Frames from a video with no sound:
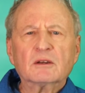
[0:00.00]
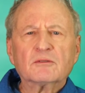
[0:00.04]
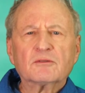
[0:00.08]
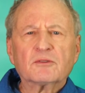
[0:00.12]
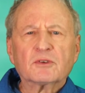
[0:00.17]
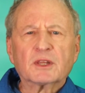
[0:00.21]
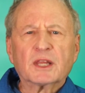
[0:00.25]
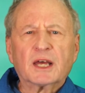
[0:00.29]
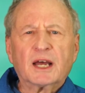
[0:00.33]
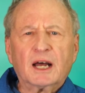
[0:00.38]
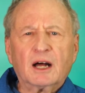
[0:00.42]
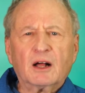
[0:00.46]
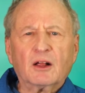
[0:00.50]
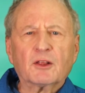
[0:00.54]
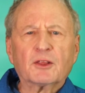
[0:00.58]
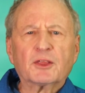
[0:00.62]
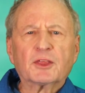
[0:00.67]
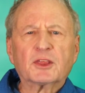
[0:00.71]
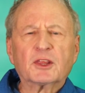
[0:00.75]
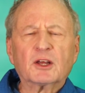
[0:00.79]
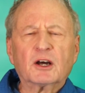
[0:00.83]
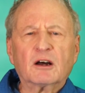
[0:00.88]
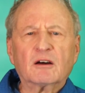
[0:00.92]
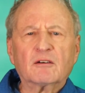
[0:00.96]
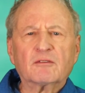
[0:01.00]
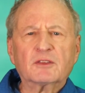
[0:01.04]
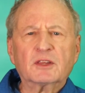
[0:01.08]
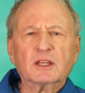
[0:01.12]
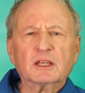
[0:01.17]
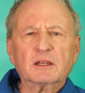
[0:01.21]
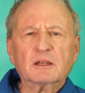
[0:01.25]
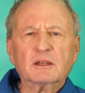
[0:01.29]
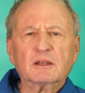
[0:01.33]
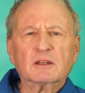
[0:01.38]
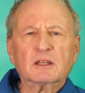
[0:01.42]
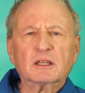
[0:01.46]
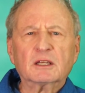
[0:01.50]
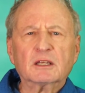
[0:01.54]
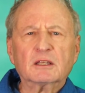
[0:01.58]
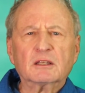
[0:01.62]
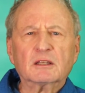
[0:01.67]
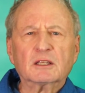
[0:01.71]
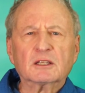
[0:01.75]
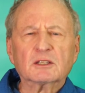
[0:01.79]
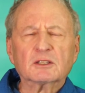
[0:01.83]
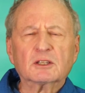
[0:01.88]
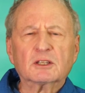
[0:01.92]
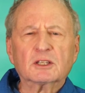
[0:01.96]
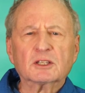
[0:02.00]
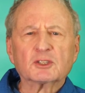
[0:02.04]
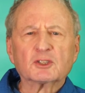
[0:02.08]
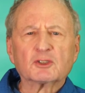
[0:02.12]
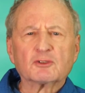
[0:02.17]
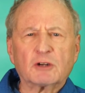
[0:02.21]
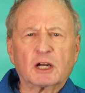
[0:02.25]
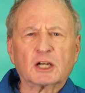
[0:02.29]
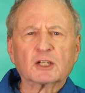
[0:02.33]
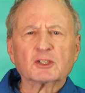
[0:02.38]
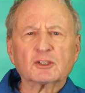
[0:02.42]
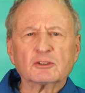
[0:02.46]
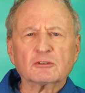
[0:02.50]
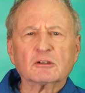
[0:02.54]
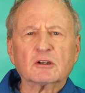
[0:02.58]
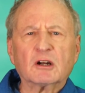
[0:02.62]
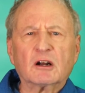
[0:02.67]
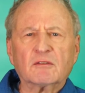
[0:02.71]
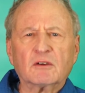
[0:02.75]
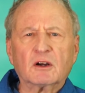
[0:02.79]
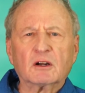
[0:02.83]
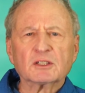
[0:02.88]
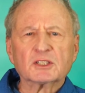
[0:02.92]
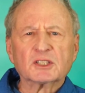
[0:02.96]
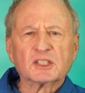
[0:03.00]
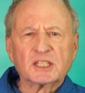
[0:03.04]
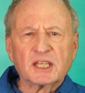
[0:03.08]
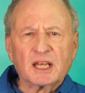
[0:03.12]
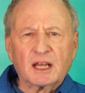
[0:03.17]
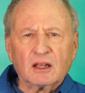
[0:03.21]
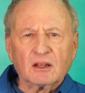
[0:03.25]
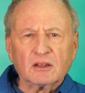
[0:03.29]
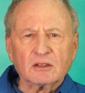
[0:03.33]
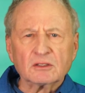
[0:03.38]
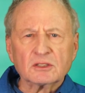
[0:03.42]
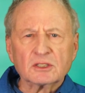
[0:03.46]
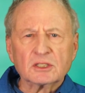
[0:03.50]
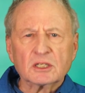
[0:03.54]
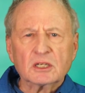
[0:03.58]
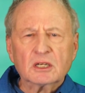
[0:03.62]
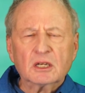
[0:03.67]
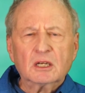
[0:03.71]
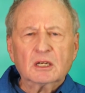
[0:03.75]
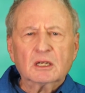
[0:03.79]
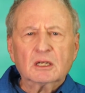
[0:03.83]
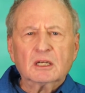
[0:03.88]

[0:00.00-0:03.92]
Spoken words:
the health of the structure of our cells.